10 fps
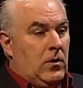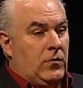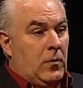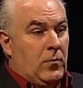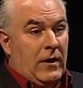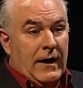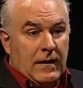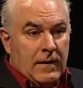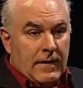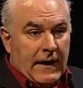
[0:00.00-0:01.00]
So
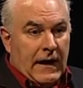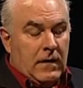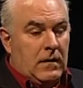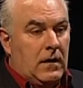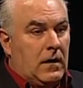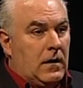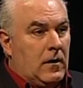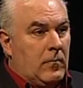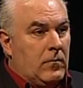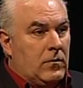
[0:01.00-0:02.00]
prior to that,
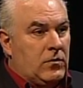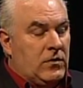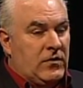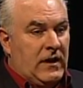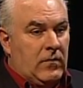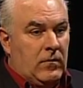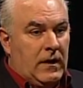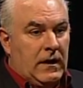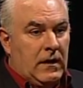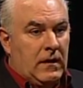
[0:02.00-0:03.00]
um, she started
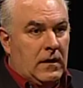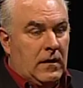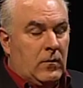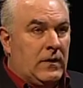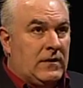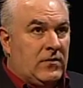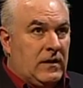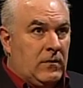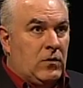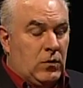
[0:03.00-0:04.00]
running. Uh, well,
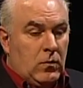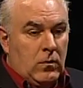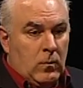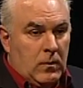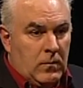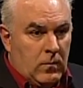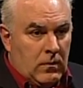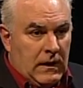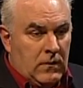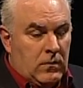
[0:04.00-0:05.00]
1972, when women
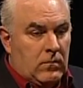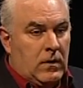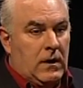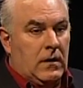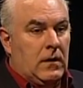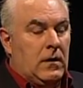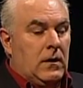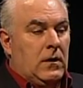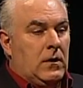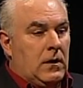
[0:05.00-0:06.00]
were allowed to run,
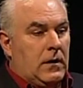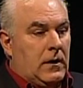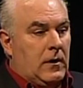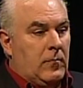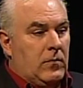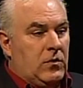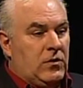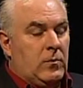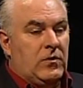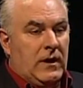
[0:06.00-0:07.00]
um,
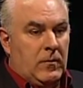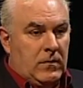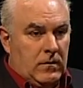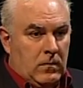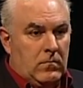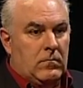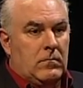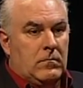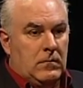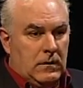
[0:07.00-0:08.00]
she was able to
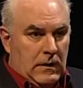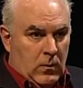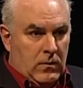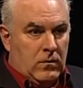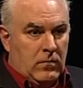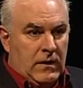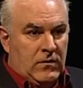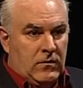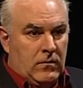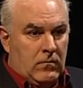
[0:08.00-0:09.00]
go into
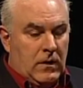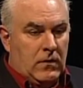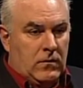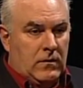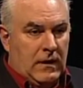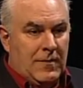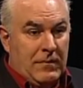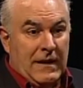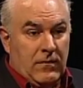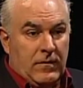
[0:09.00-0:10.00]
races and run. She kind of
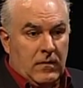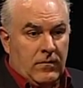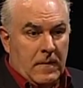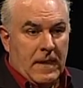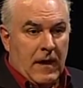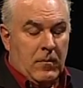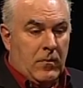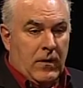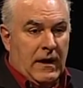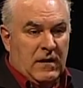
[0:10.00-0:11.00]
benefited from that,
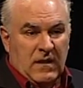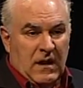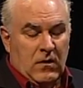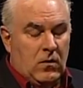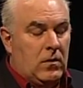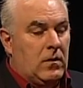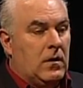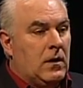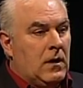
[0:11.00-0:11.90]
but prior to that, you couldn't.